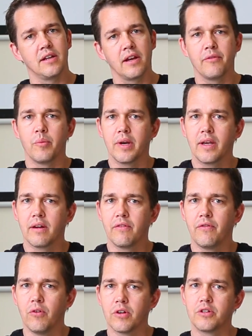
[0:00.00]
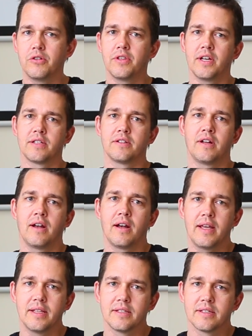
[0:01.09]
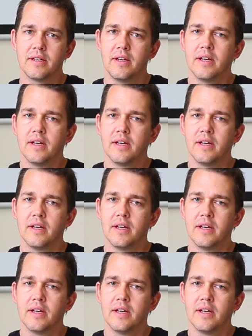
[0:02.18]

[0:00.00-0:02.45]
not everybody can afford a $2,000 lens.